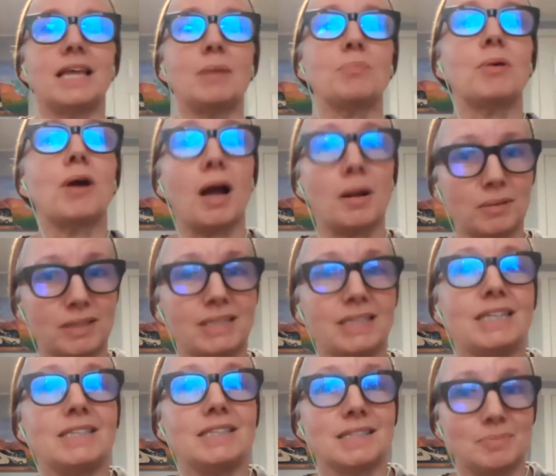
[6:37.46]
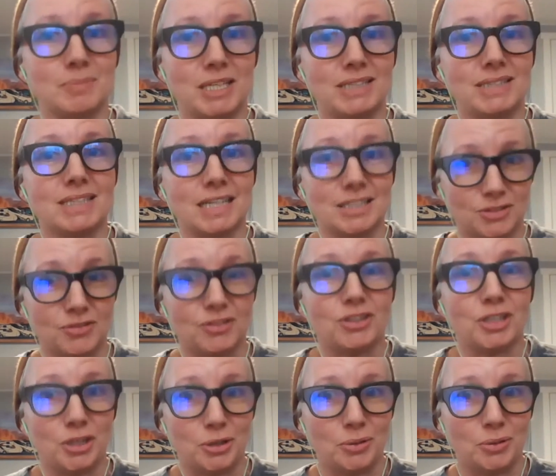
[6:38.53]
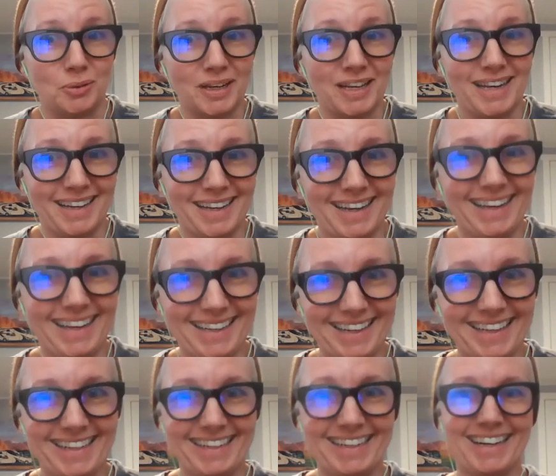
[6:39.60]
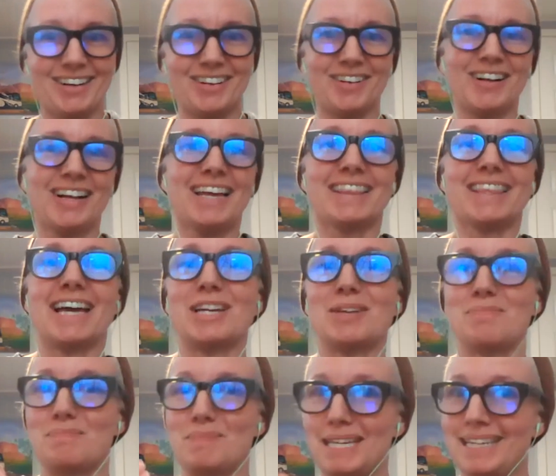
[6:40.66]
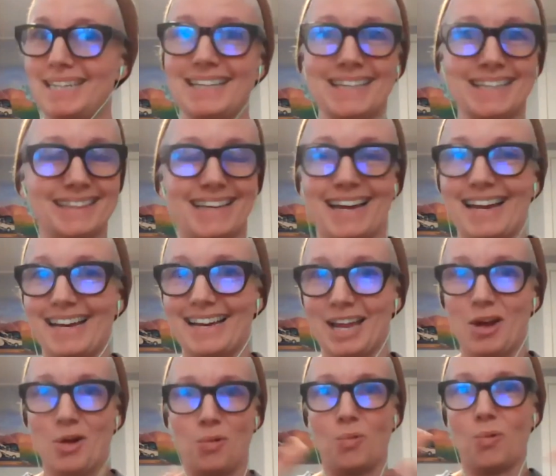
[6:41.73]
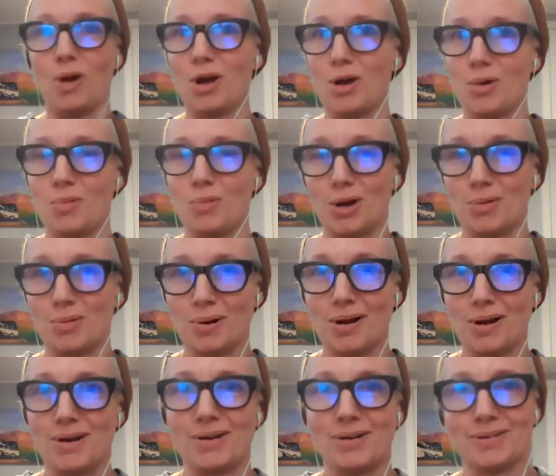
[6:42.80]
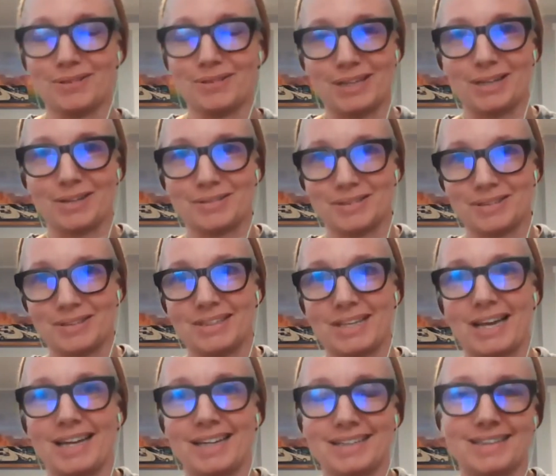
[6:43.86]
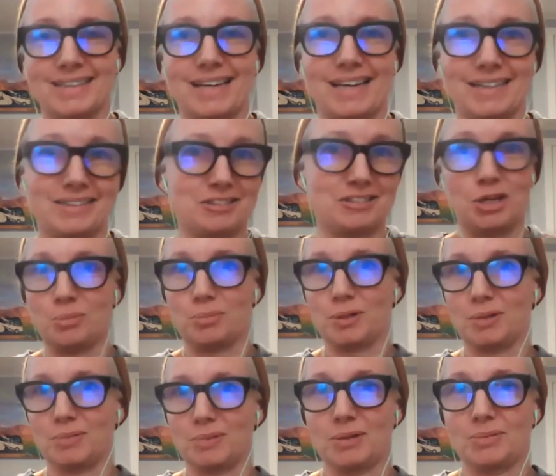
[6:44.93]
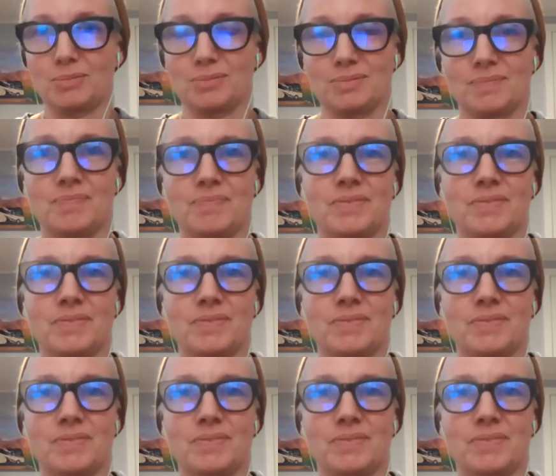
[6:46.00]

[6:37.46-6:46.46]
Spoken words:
That probably means that's for you. That immediate, like, whoa, whoa, whoa, like that, nope, nope, nope.